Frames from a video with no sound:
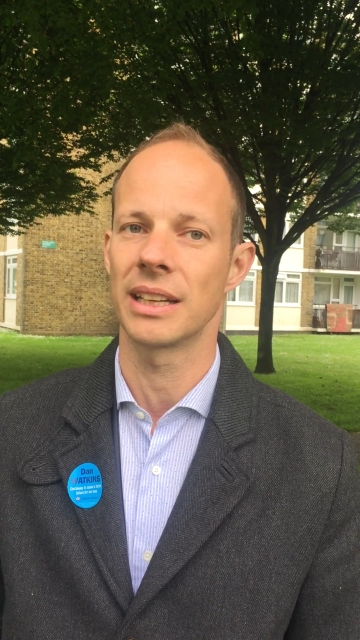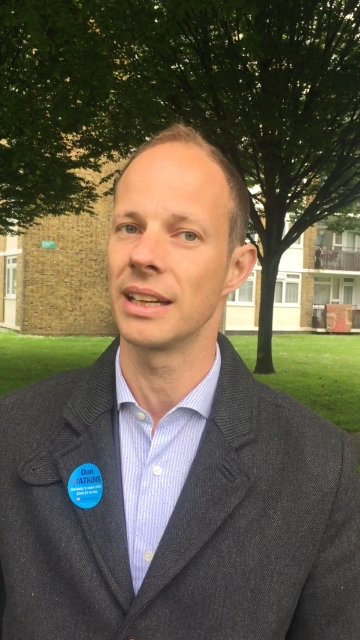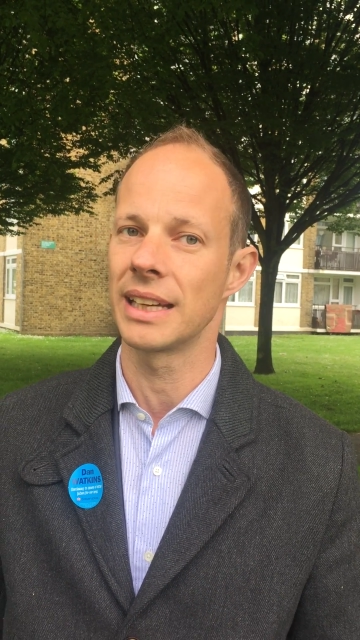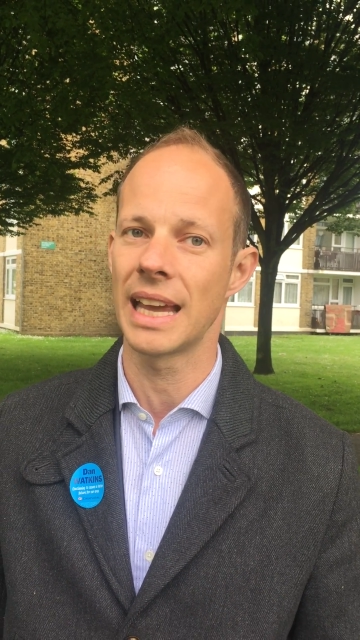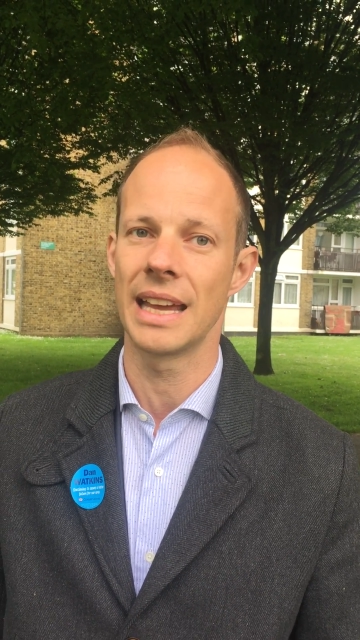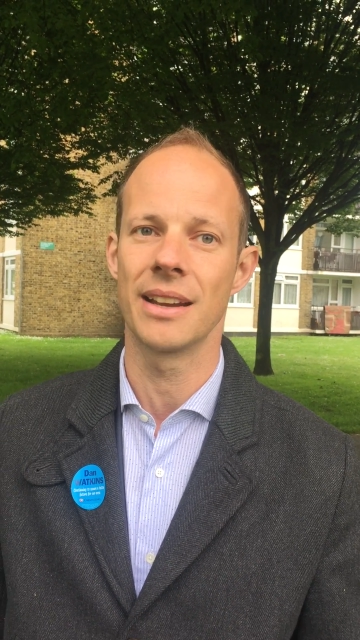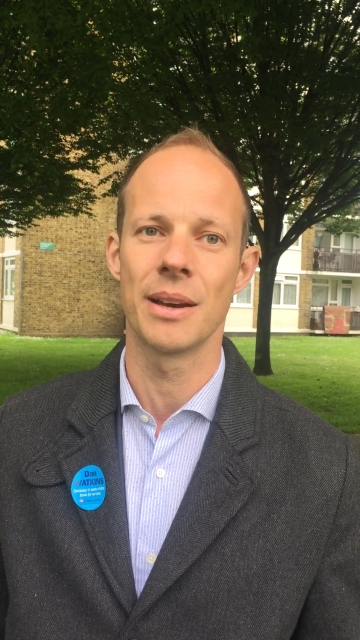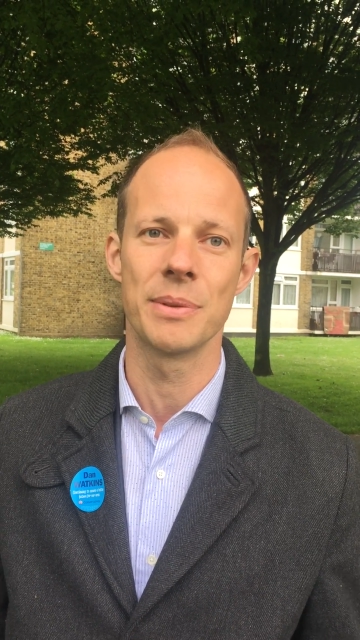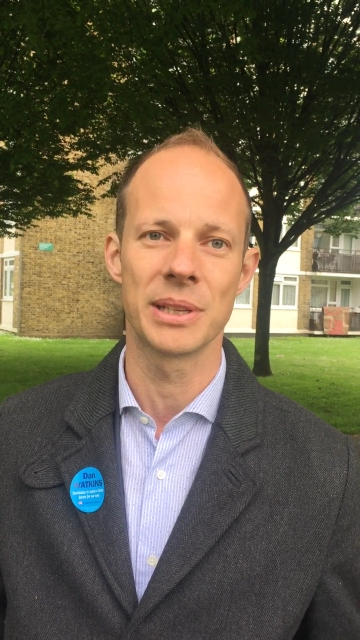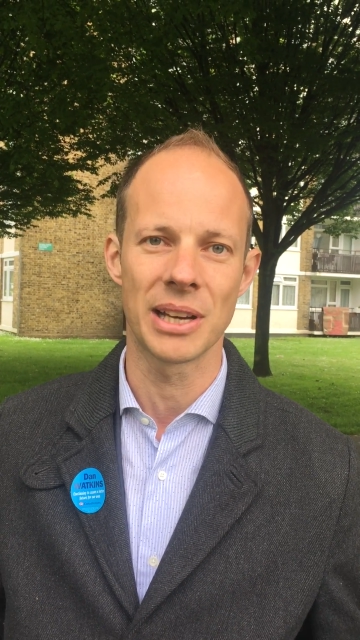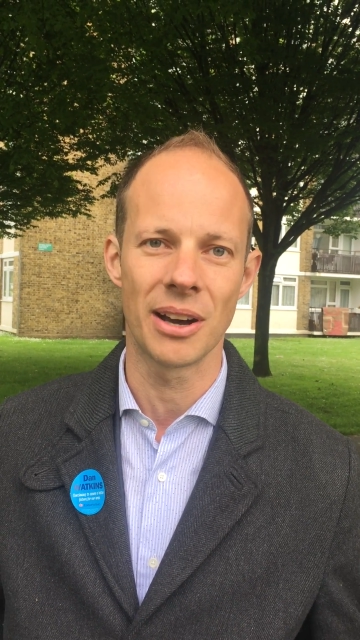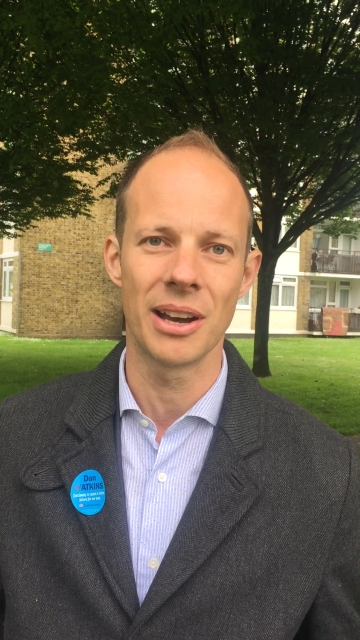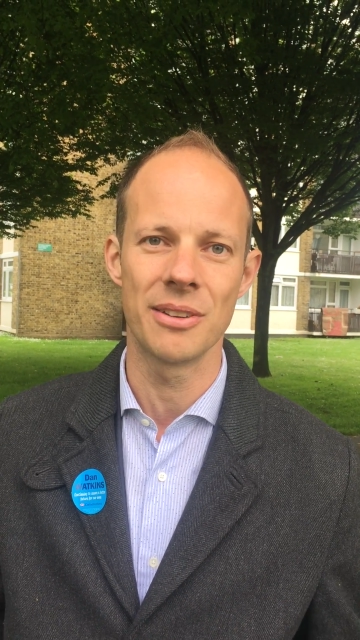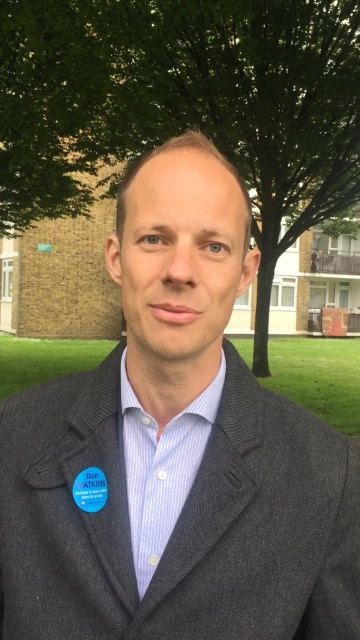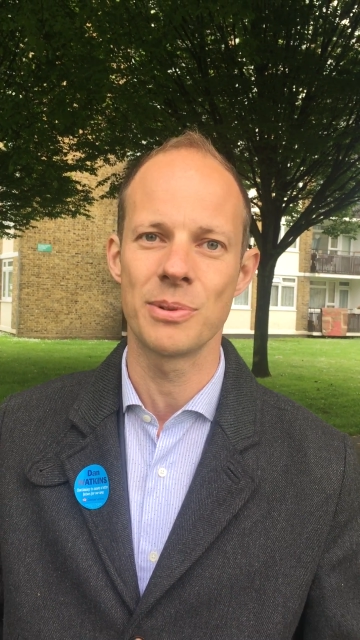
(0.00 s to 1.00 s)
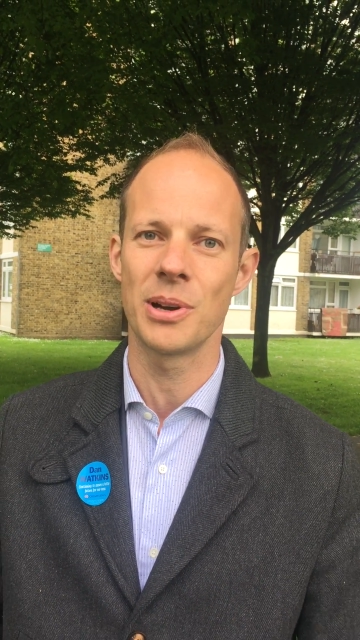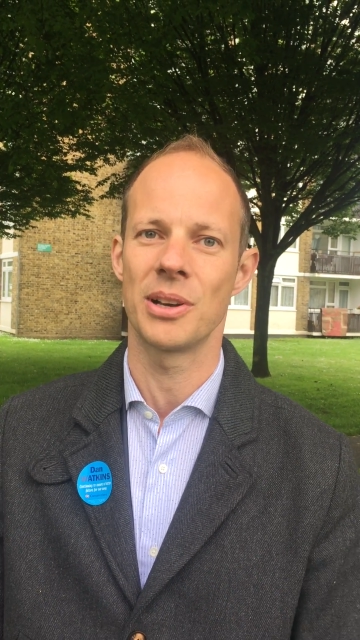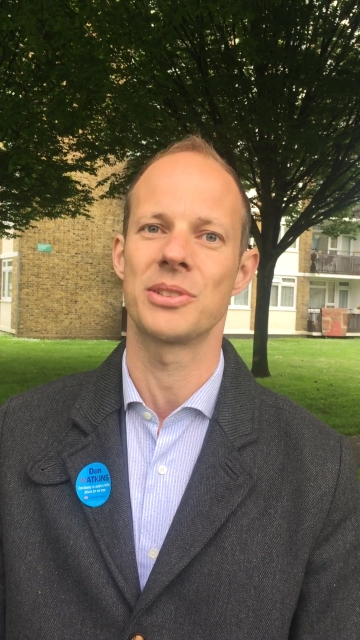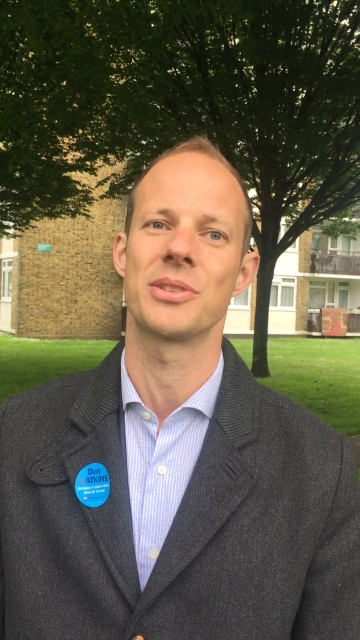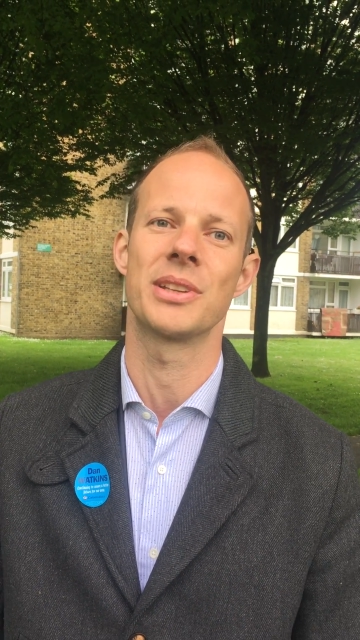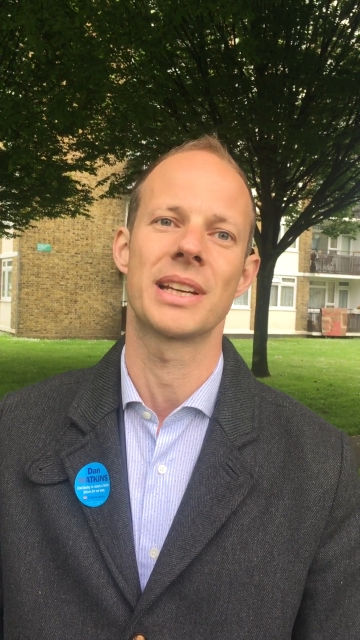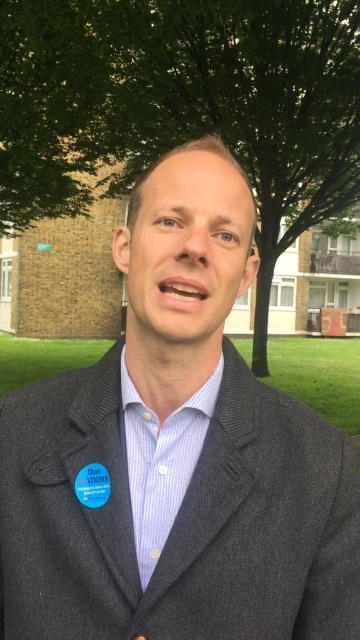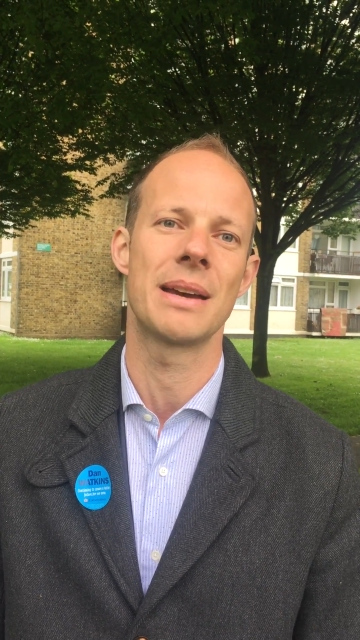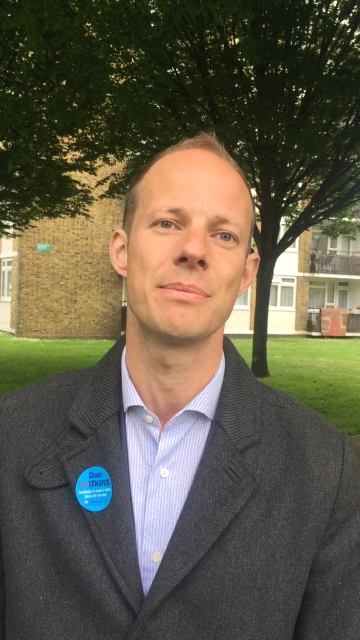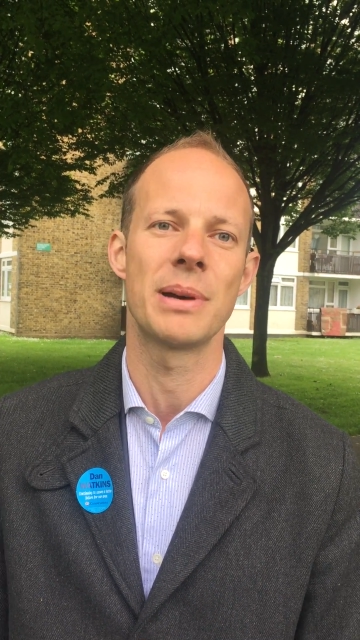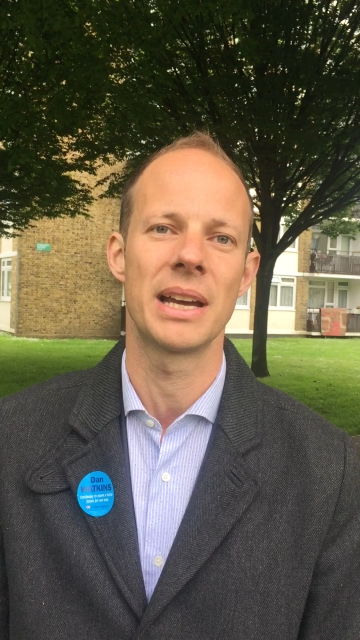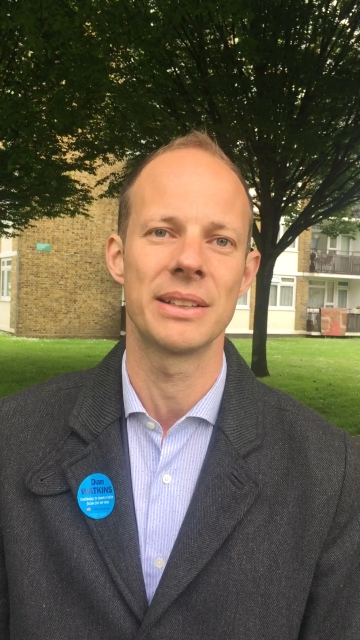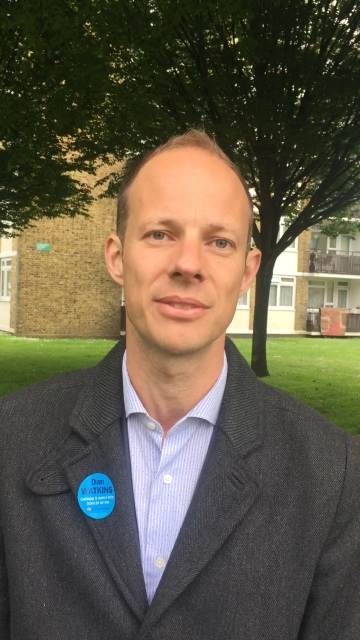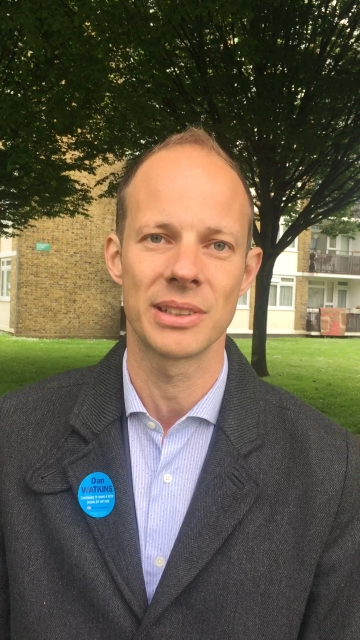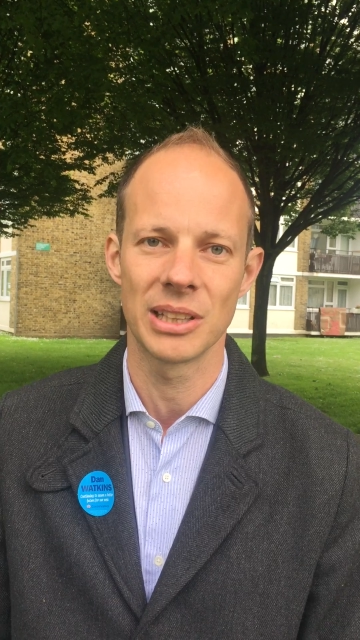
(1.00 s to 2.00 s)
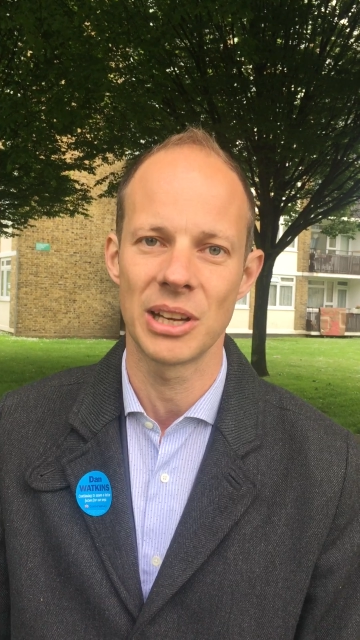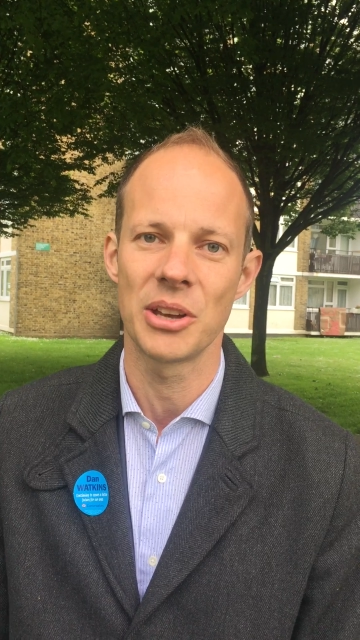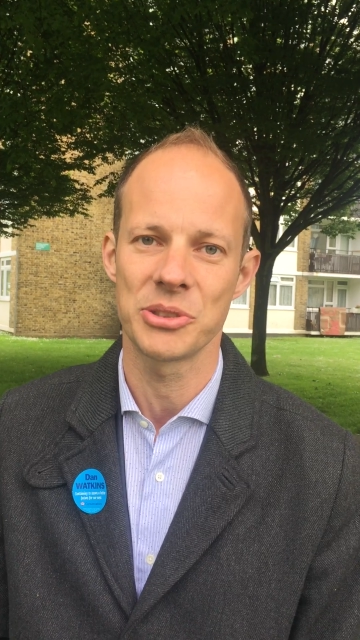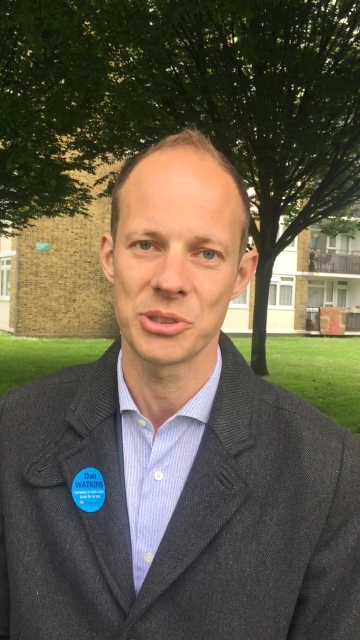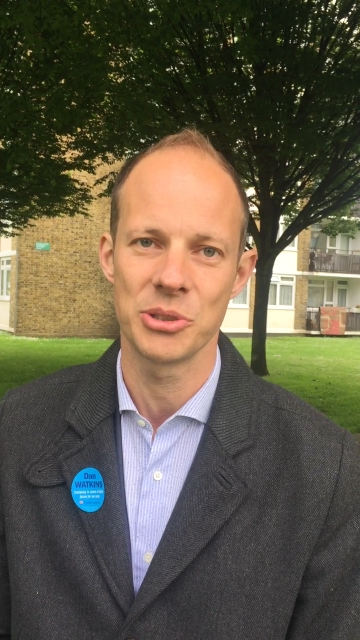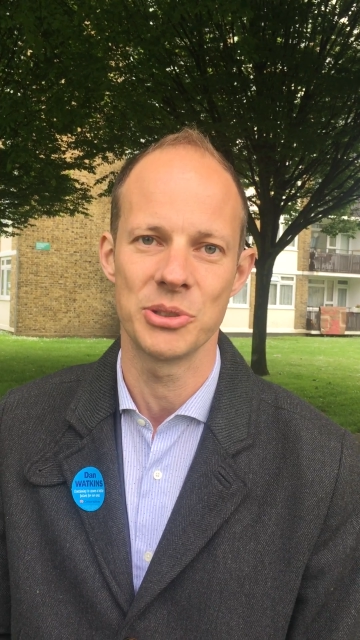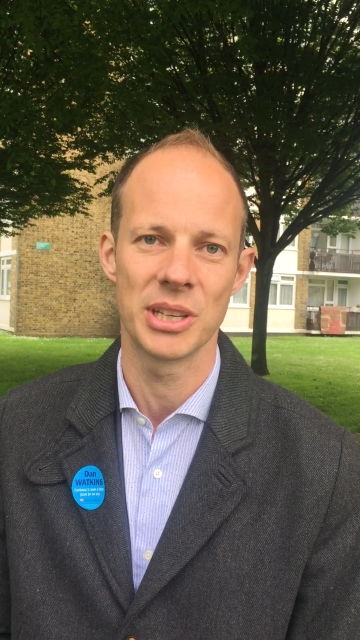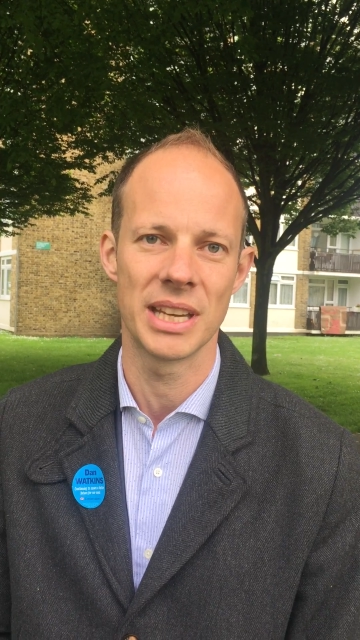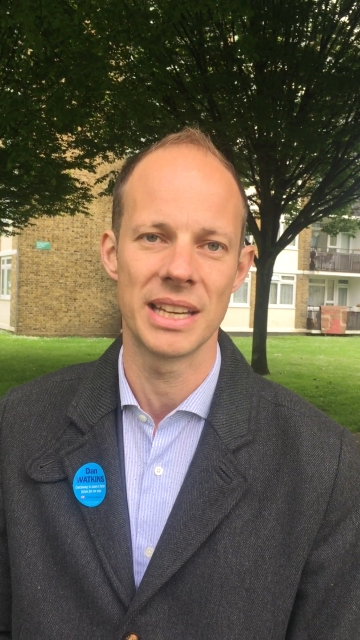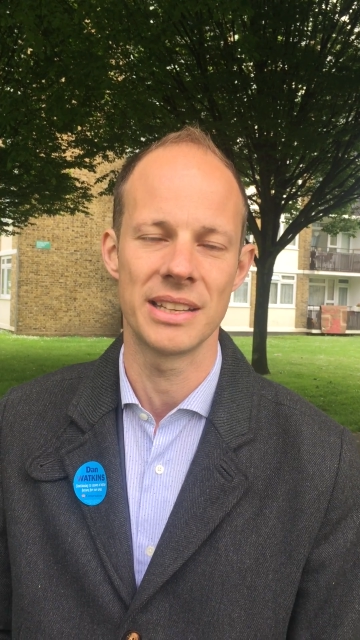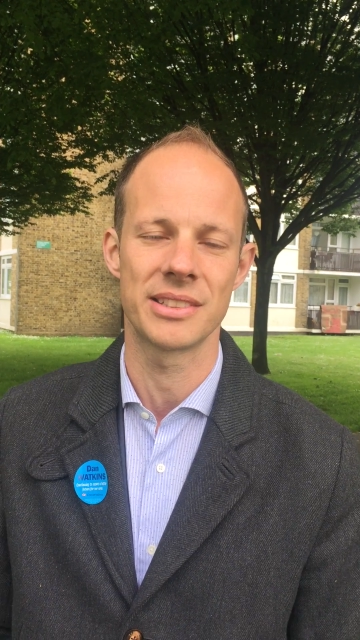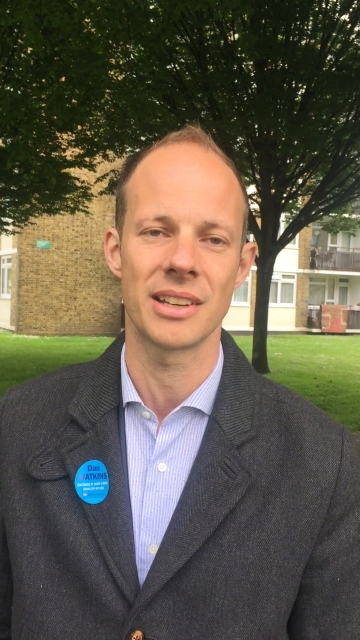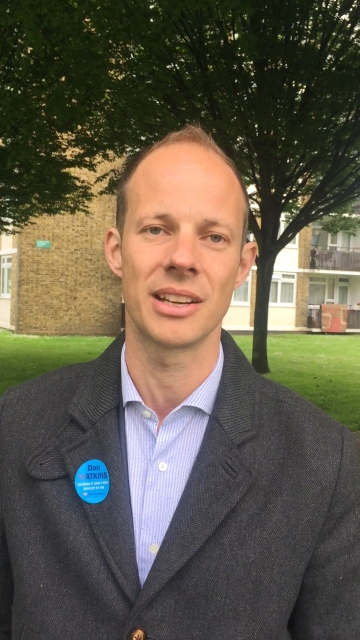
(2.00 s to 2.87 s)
And again, I'm the guy who've worked on the campaign for the last 2 years.